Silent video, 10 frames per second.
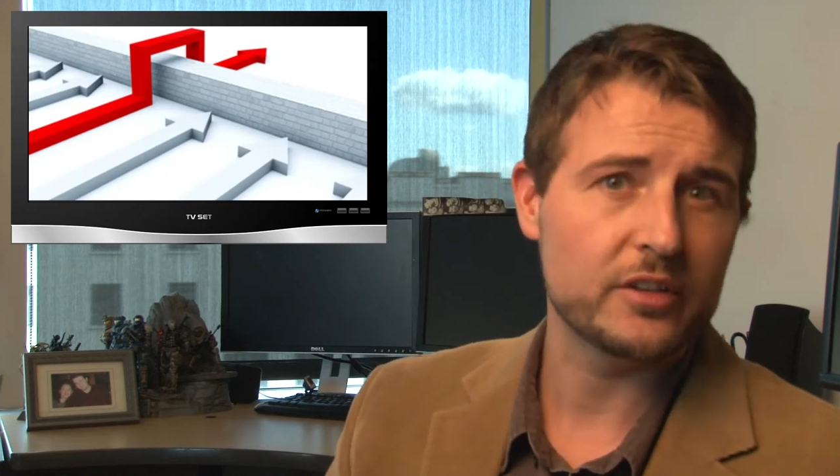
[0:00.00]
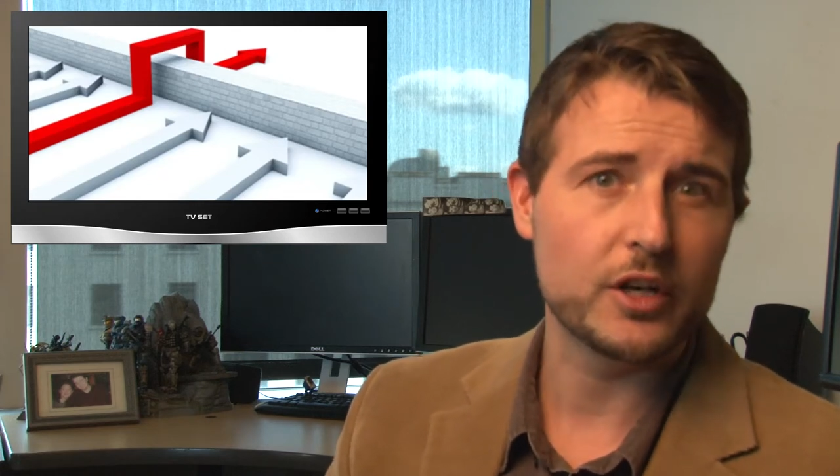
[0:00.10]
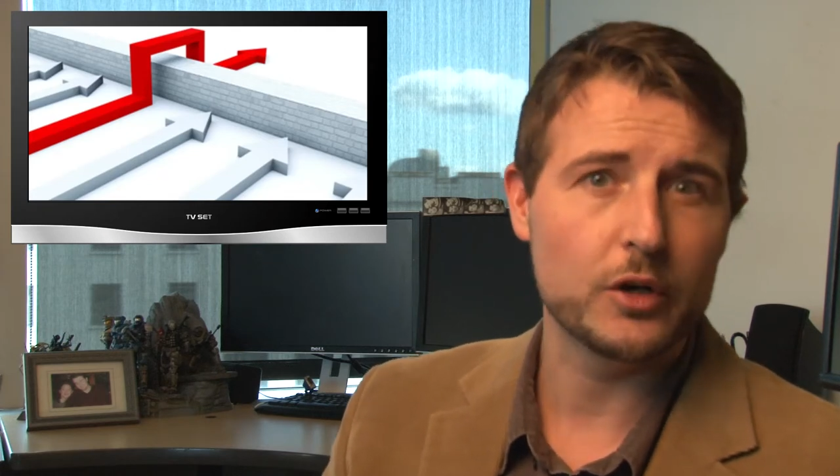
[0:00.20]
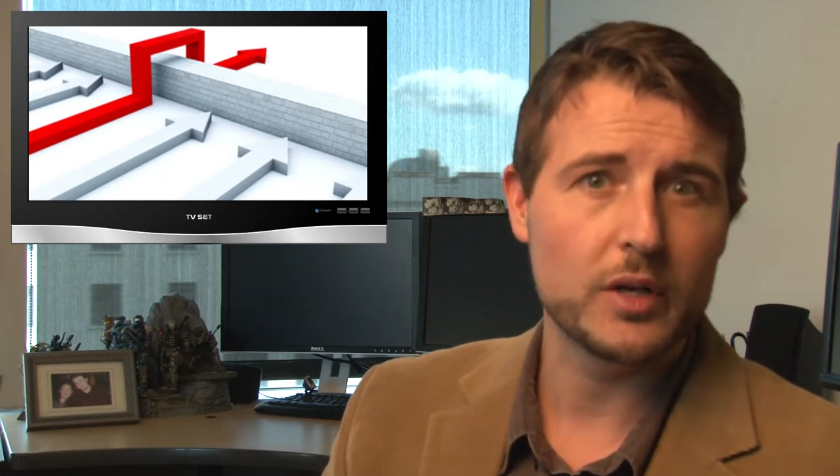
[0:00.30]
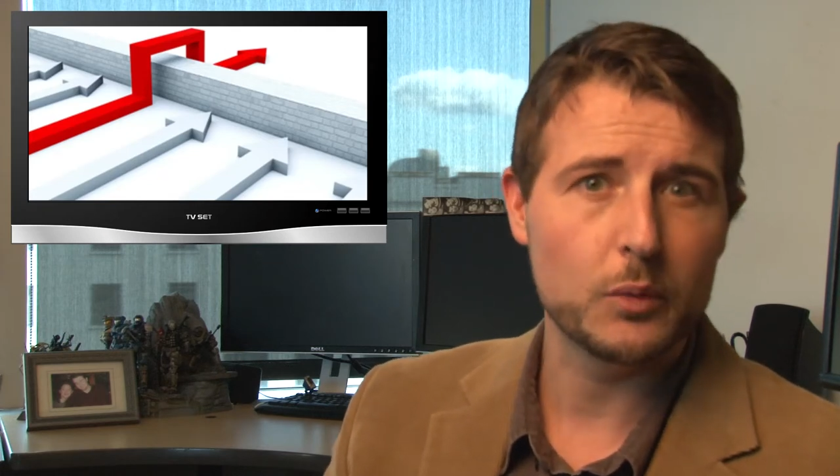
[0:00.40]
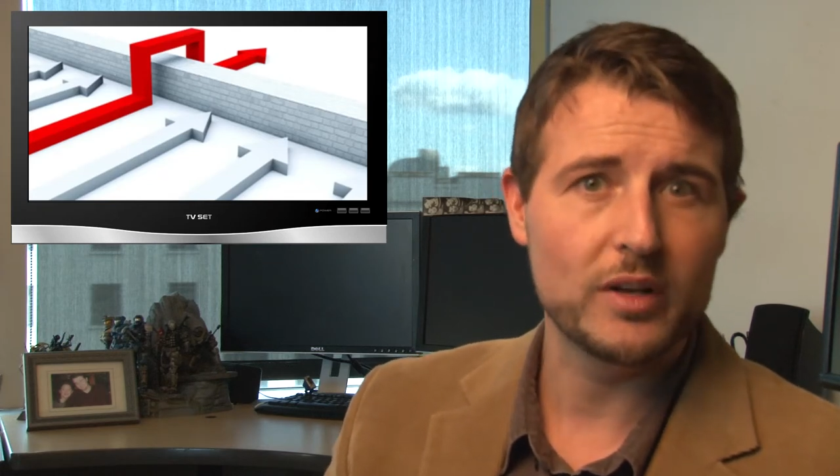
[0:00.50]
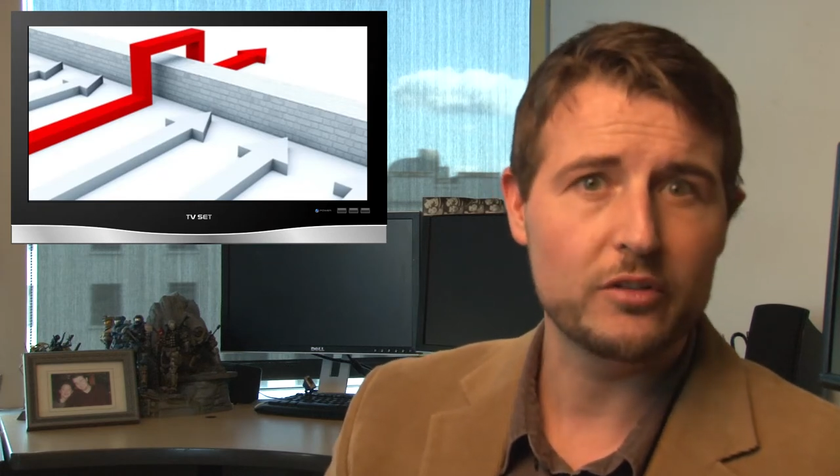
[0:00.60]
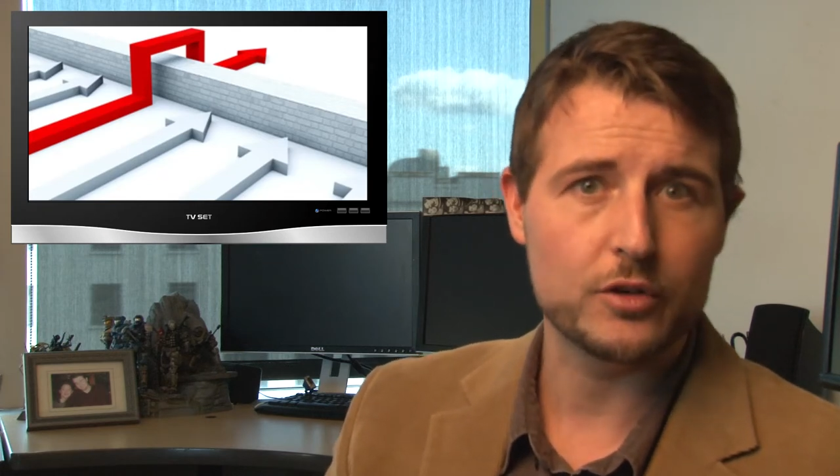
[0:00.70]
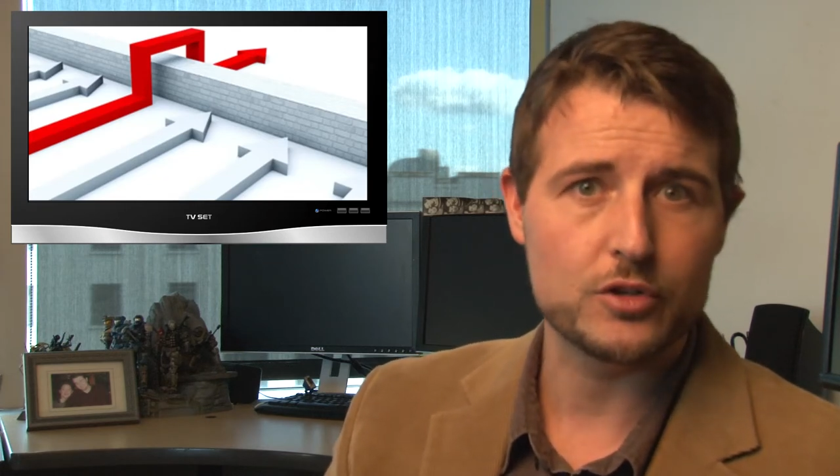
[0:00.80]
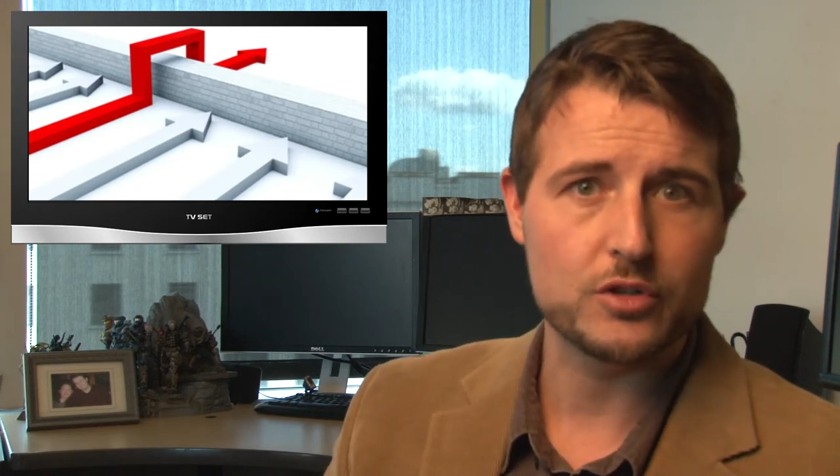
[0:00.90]
security
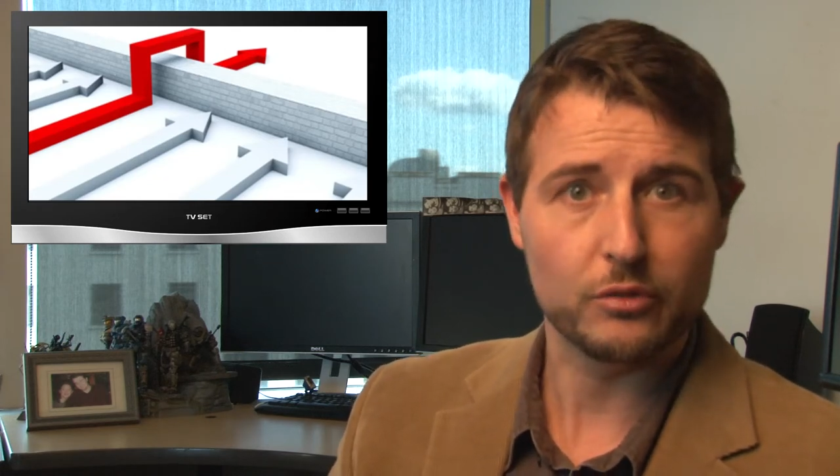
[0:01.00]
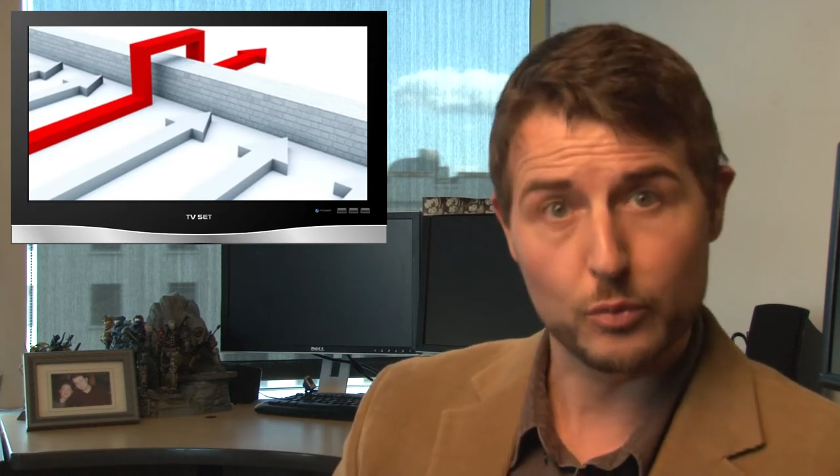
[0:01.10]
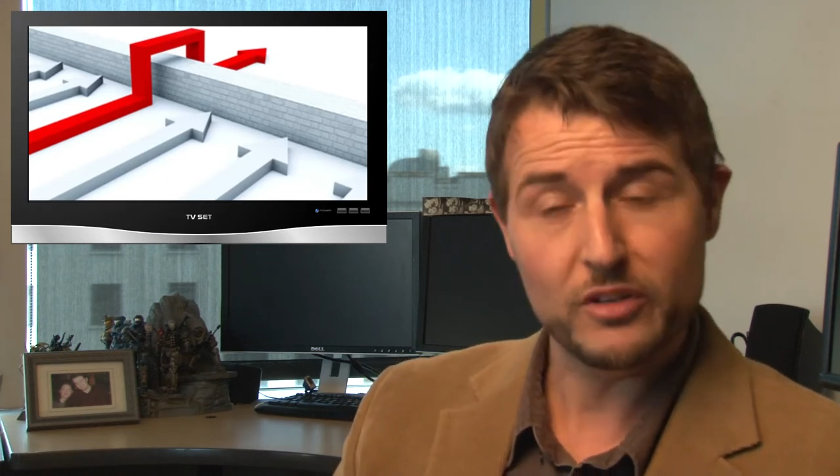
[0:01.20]
researchers.